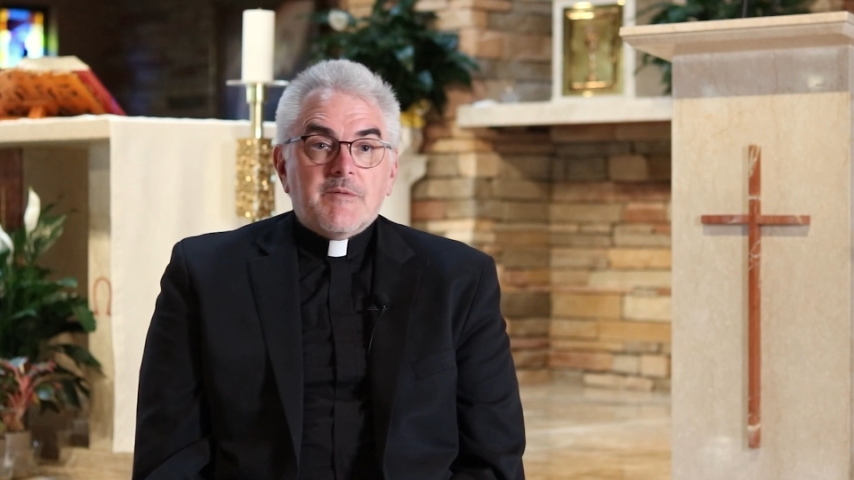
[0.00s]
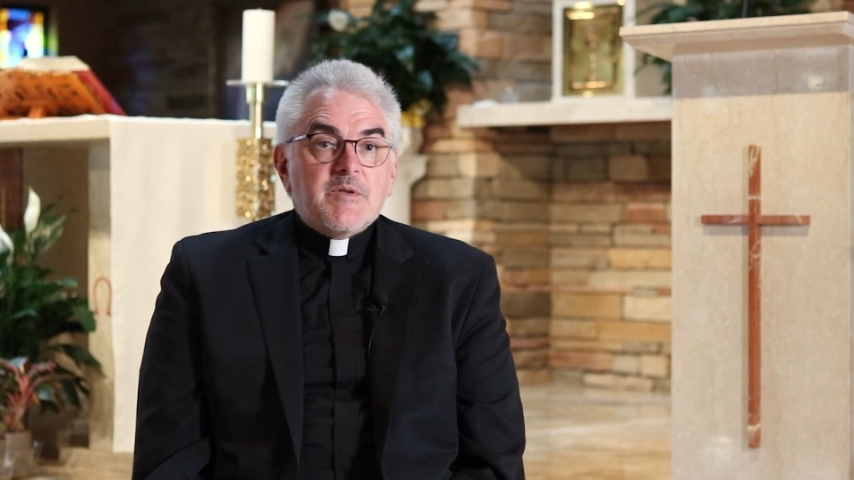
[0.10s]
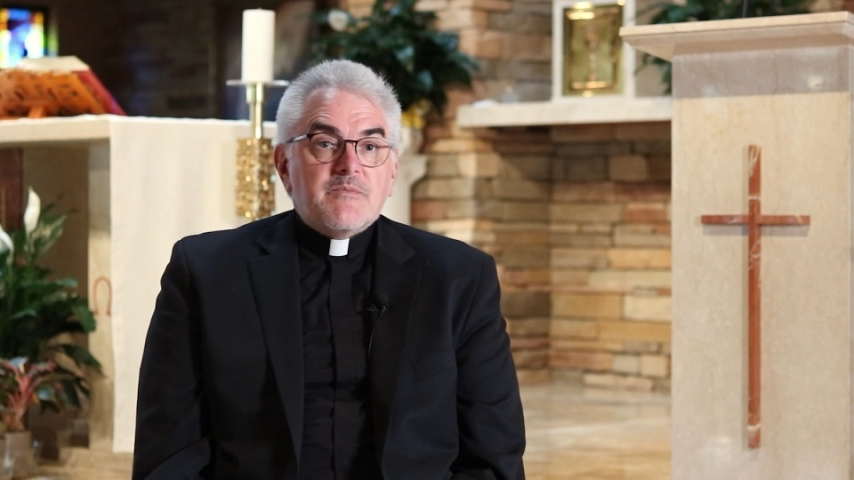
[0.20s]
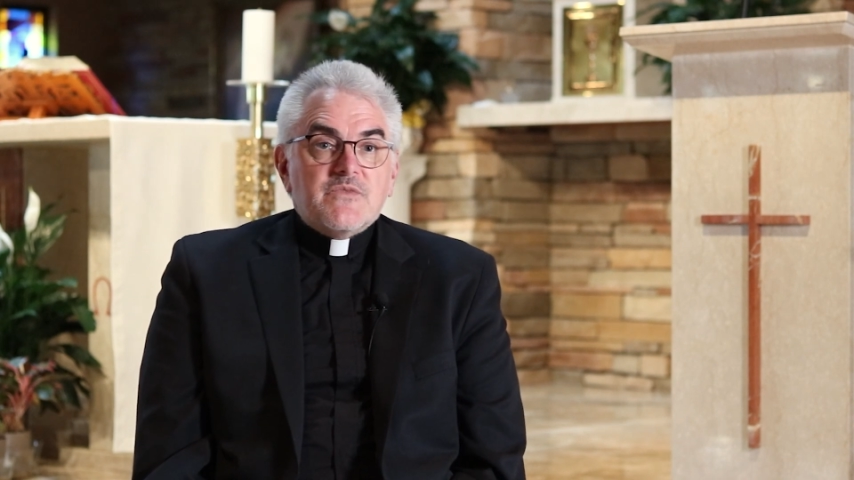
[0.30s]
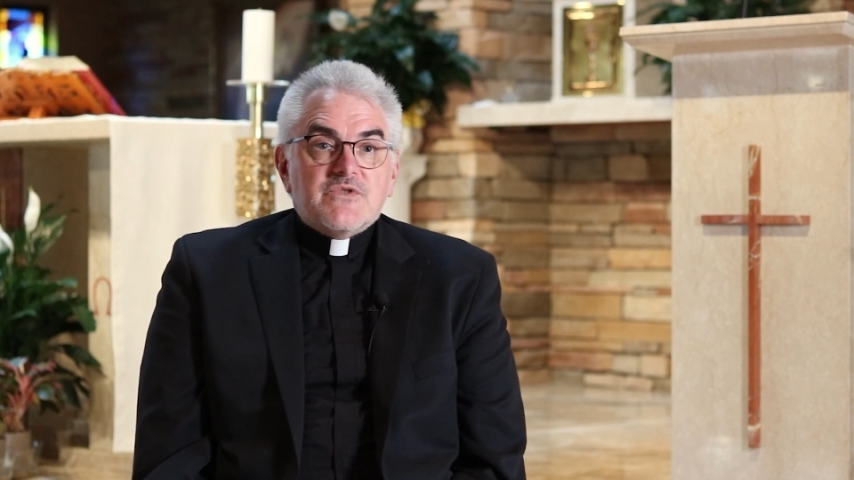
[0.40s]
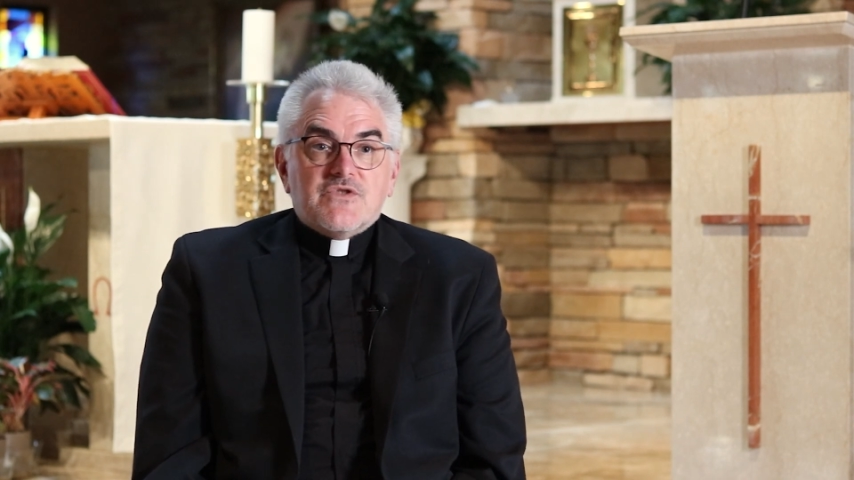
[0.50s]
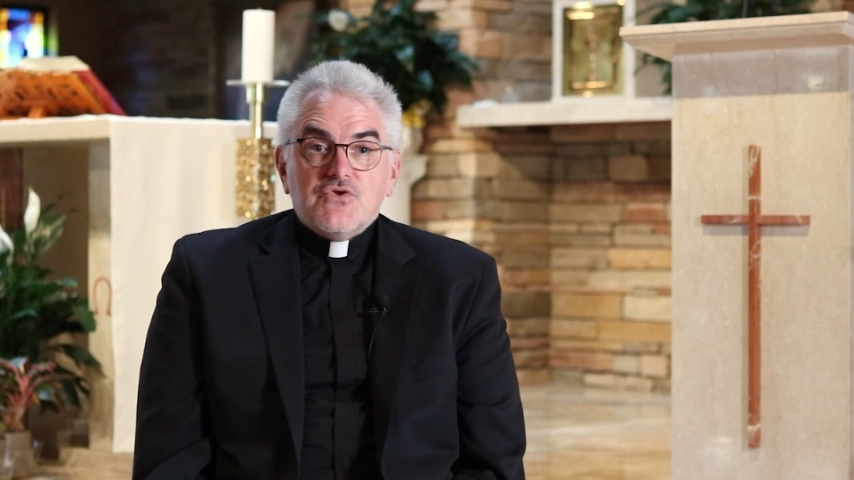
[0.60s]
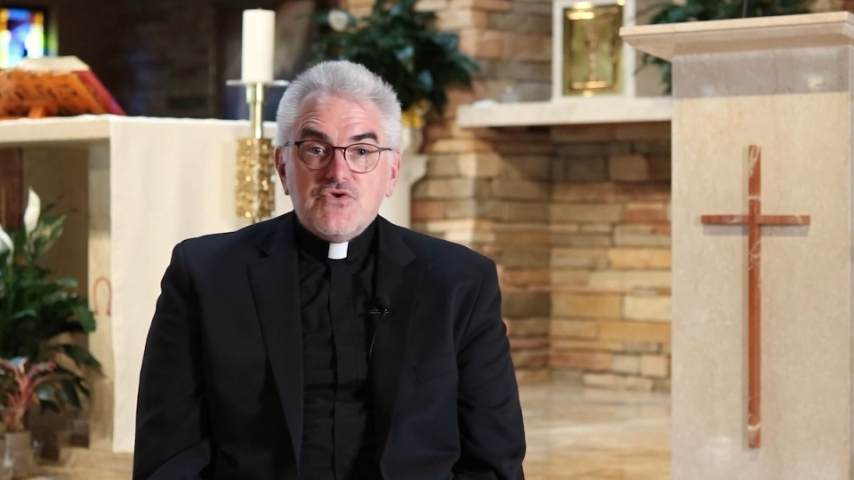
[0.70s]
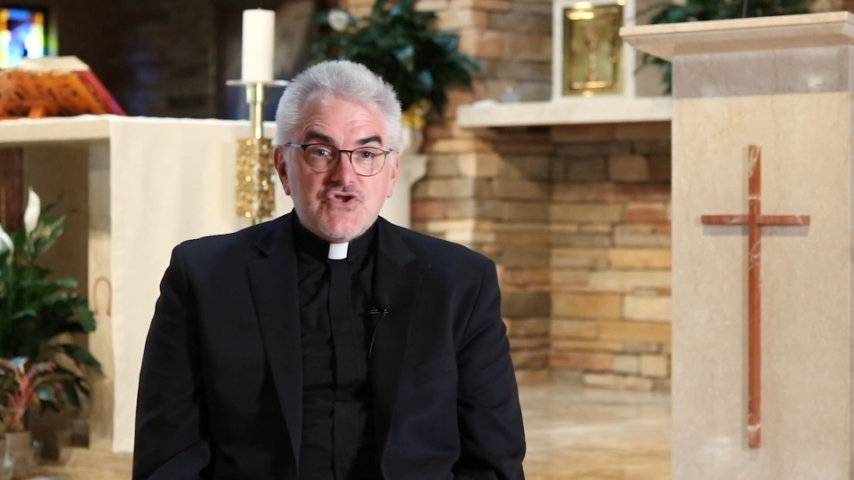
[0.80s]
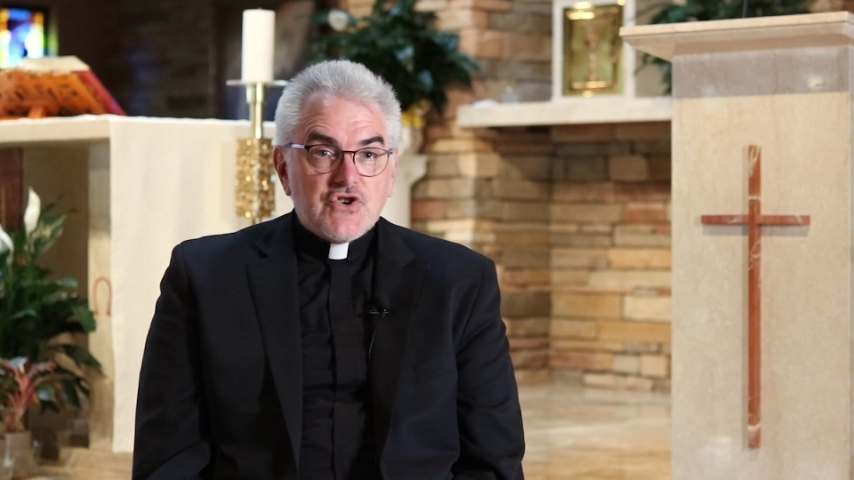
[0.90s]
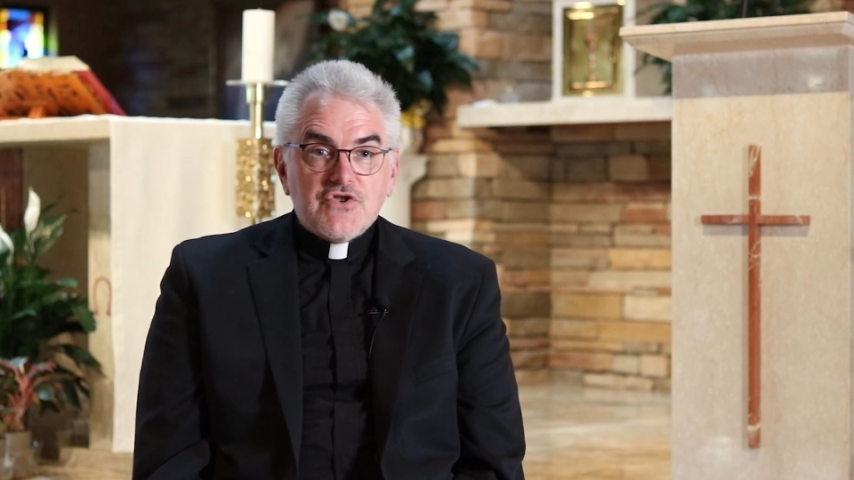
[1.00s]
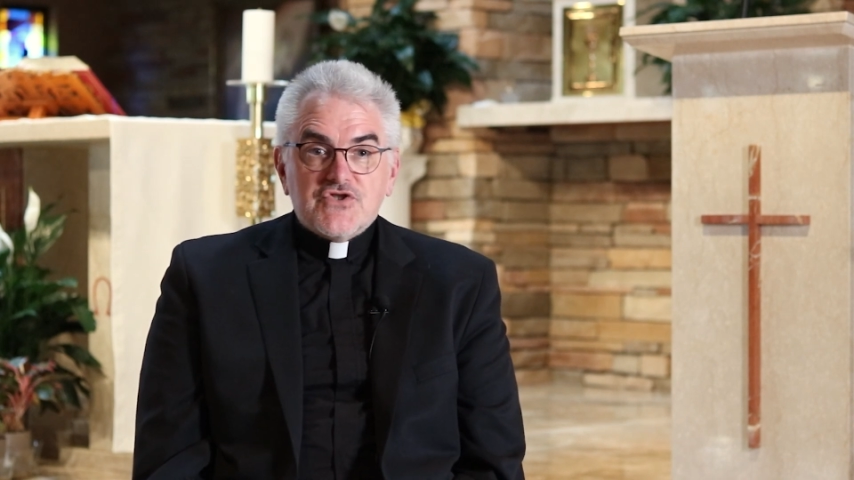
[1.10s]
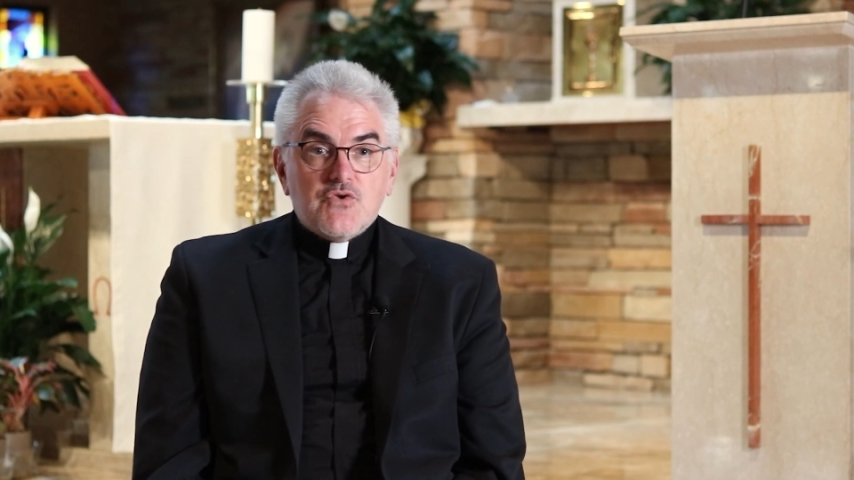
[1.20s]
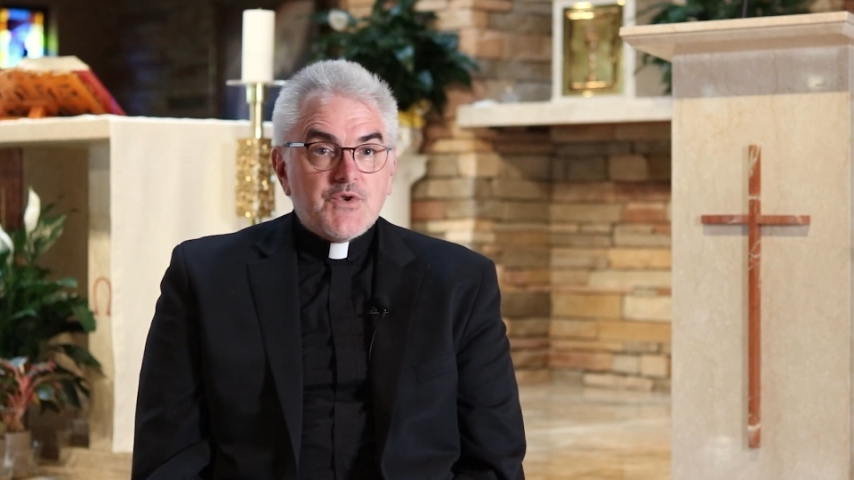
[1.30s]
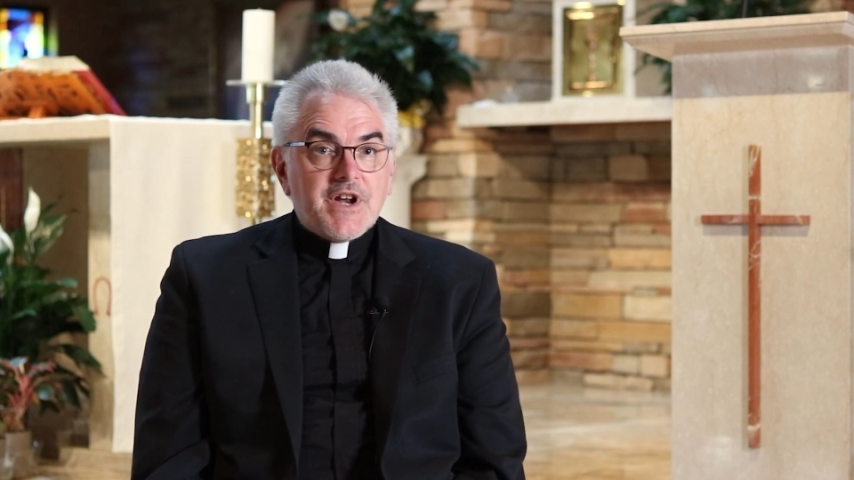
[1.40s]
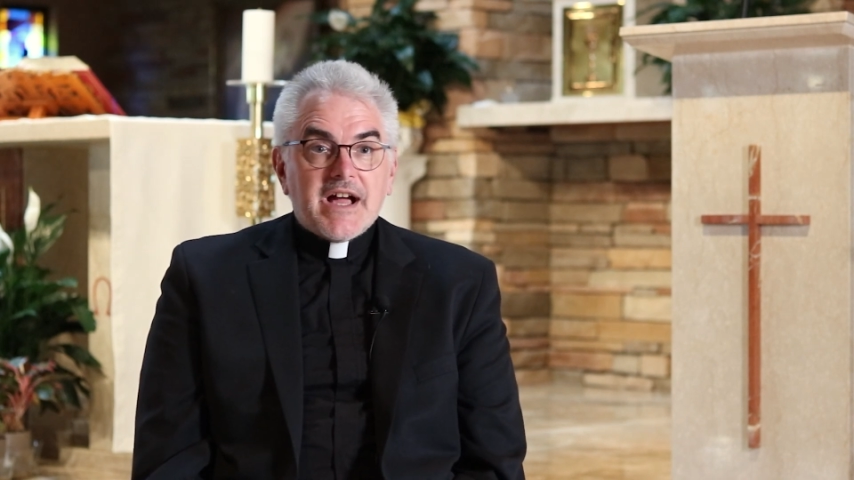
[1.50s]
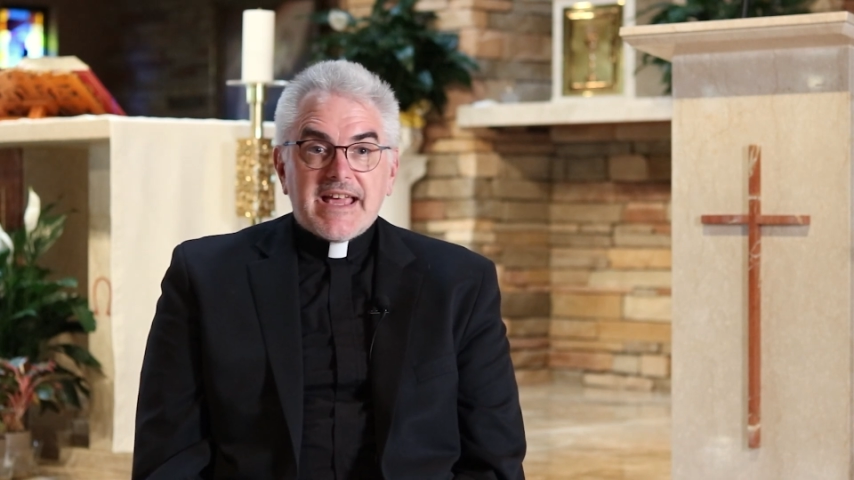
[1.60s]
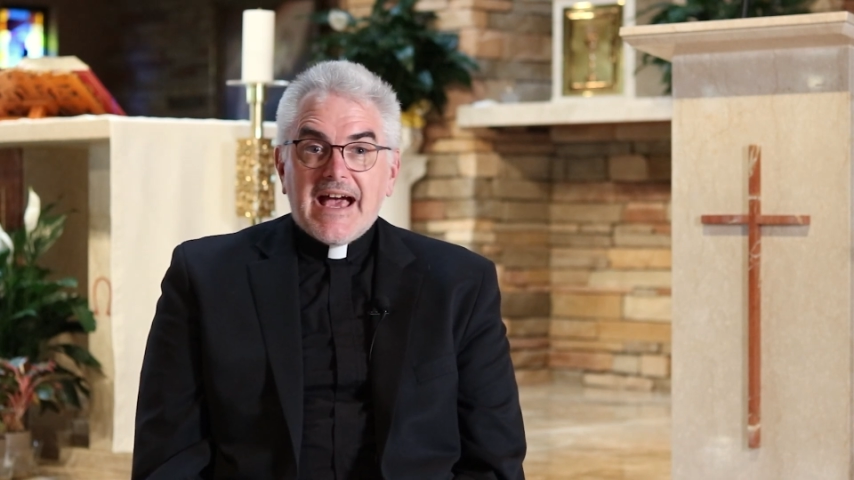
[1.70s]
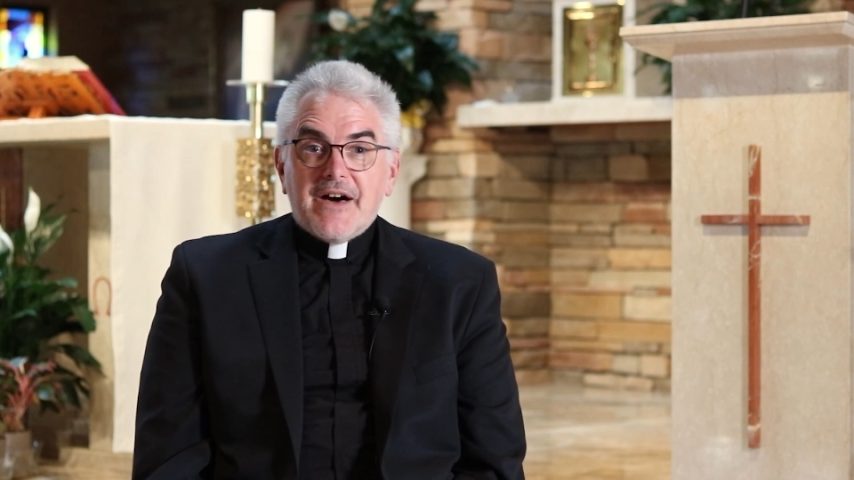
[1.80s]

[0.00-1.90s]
coming to church who were not